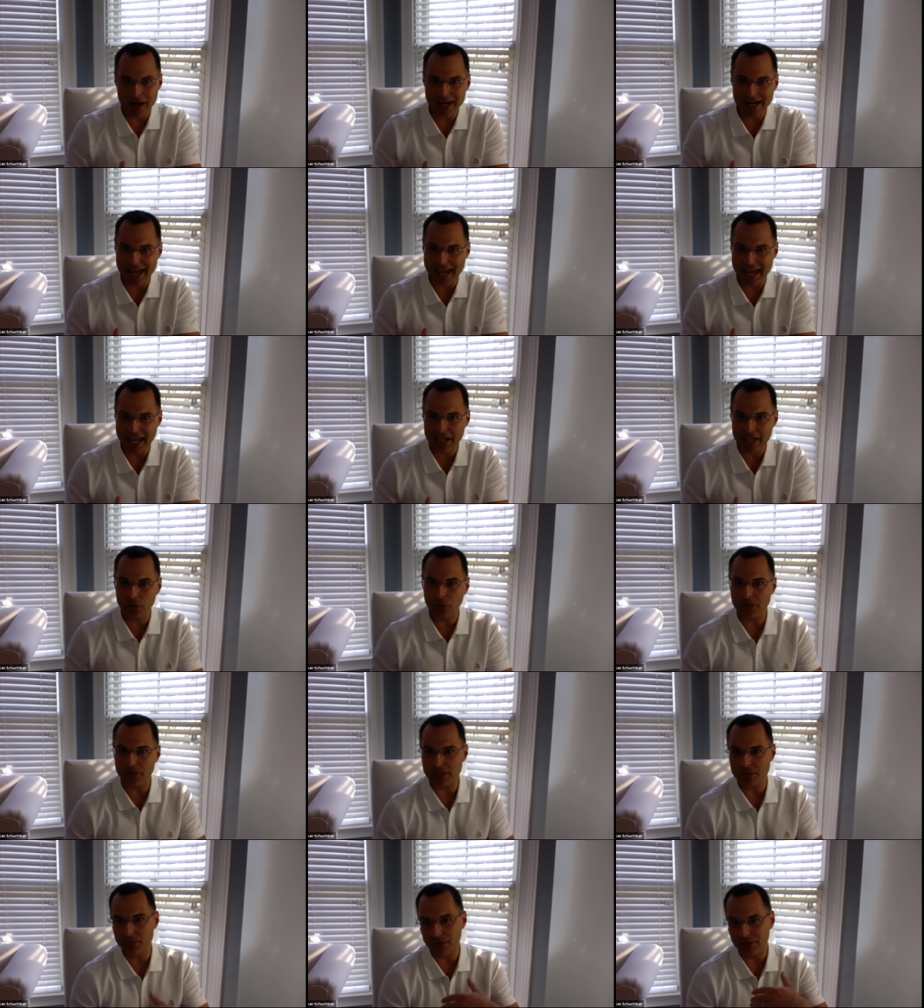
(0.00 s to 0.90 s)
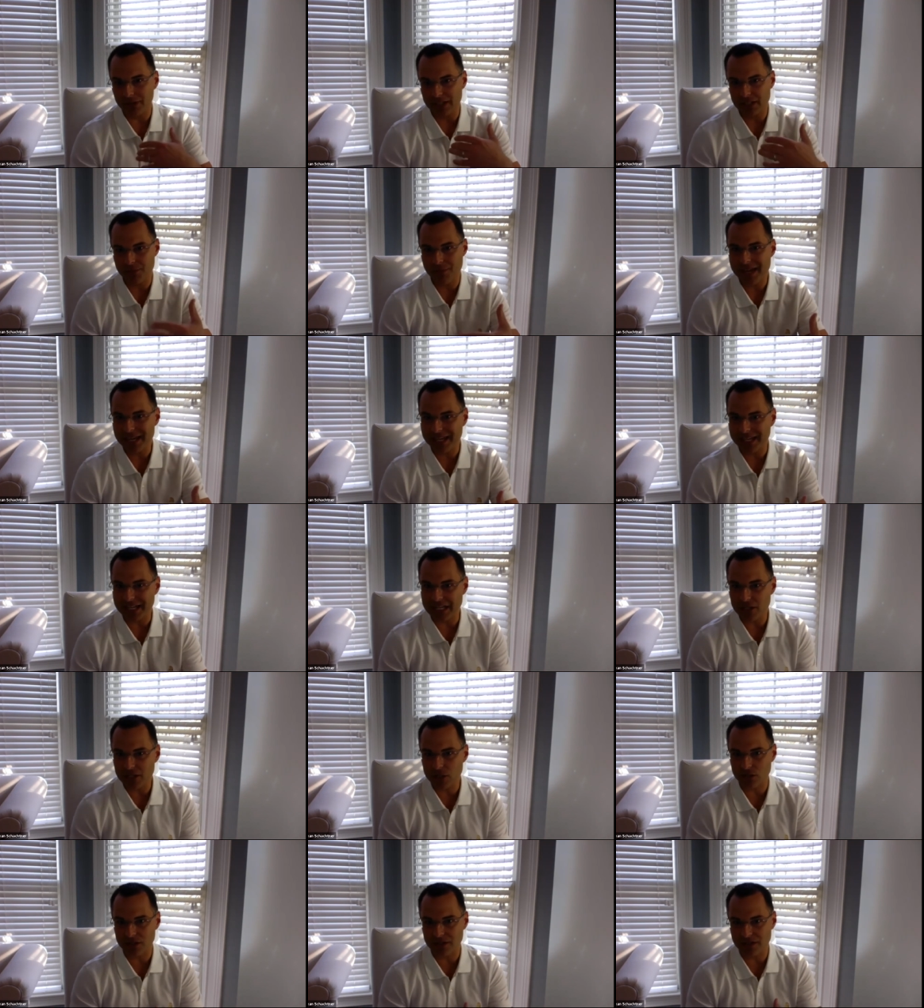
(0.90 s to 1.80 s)
how to handle this, but let's make it
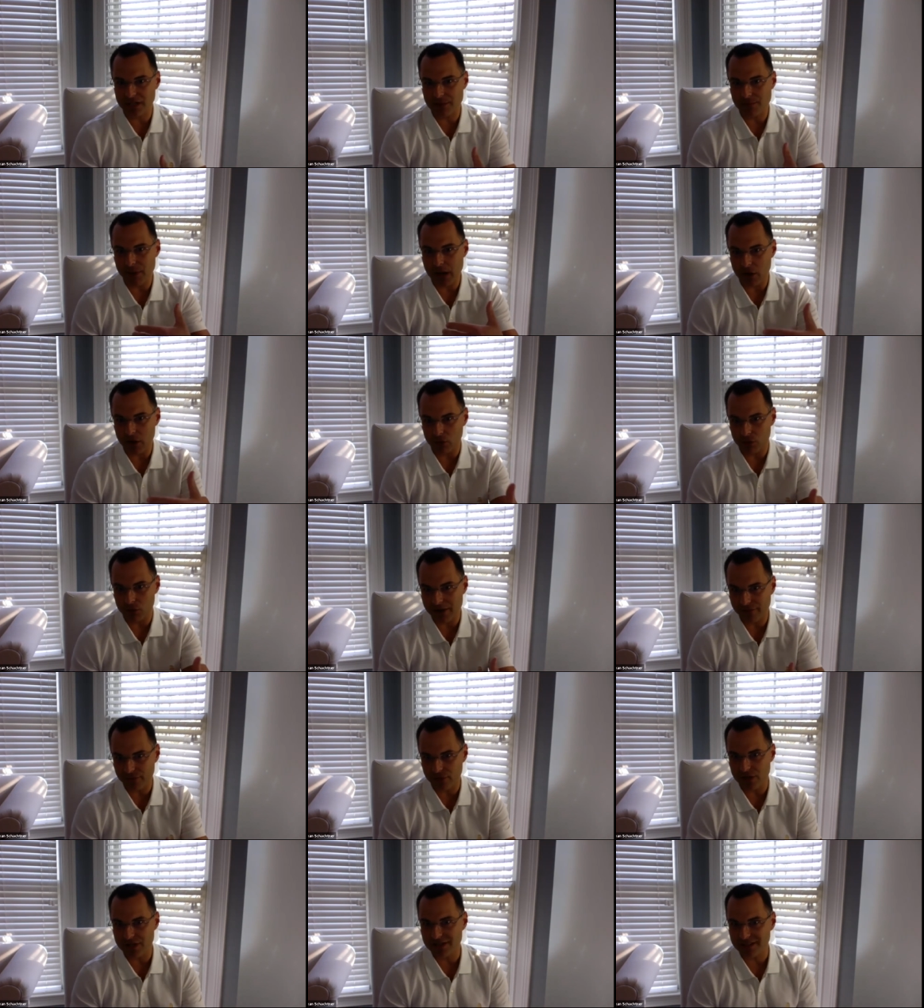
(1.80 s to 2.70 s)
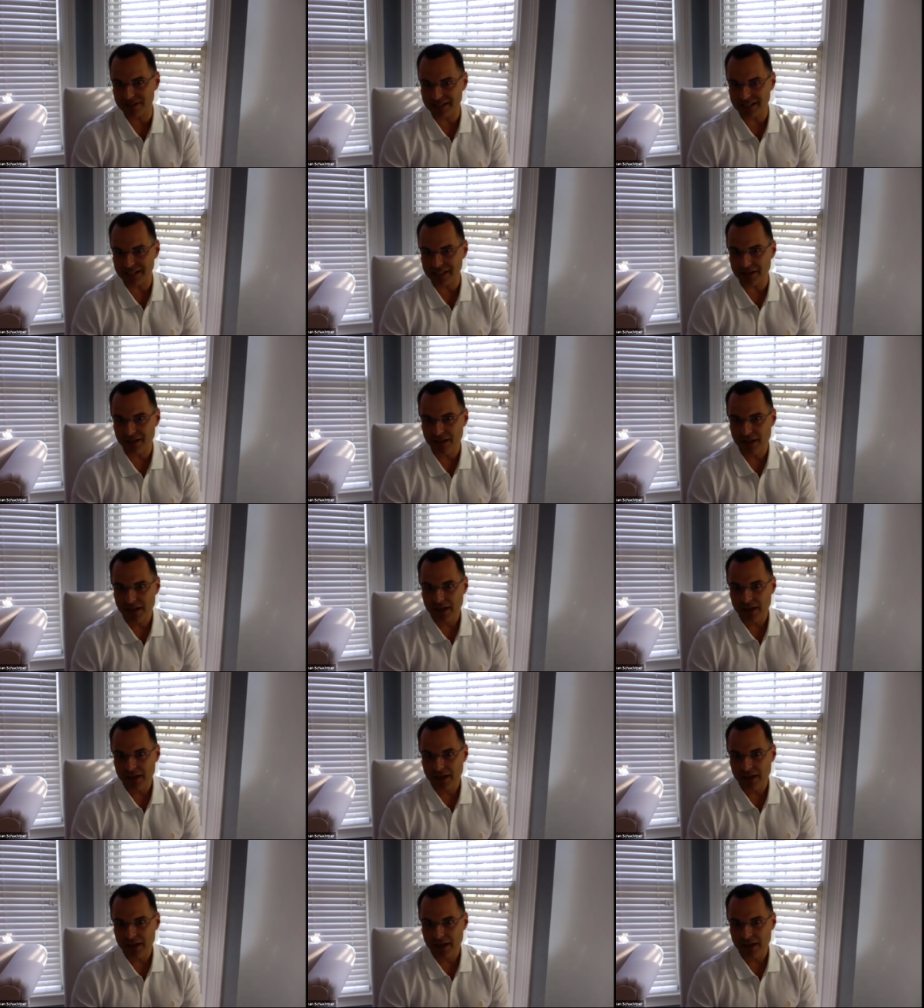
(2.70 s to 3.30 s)
interesting by referencing